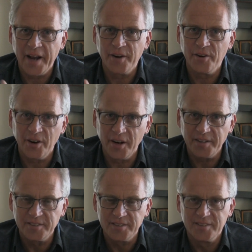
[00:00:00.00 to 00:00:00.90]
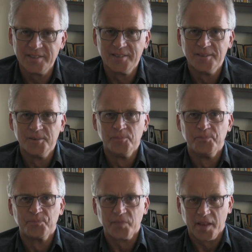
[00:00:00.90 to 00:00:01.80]
you're an artist.
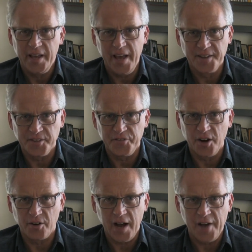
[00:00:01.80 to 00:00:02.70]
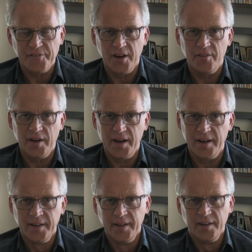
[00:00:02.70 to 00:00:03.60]
He has a photograph of a
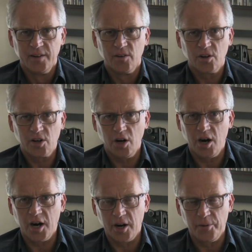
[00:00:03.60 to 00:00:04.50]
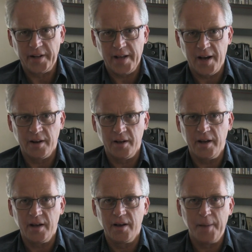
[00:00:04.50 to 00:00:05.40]
car going down an
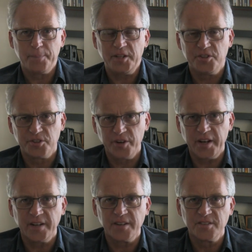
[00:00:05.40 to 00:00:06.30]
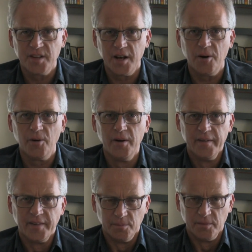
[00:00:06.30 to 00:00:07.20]
empty street in the snow.
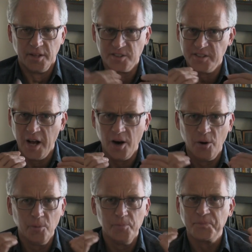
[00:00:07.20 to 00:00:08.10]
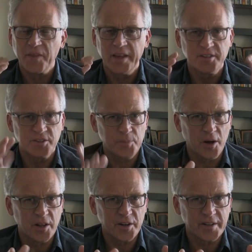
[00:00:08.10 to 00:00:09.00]
The snow, it's a
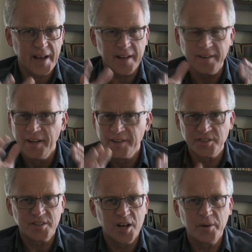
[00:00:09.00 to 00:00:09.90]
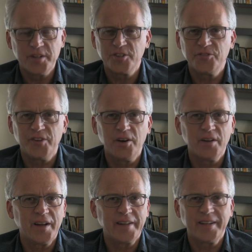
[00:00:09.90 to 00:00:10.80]
small little town. The snow had just
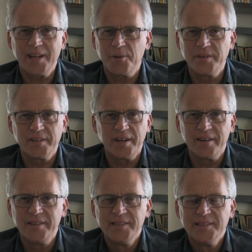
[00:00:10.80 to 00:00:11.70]
fallen. I think that was a,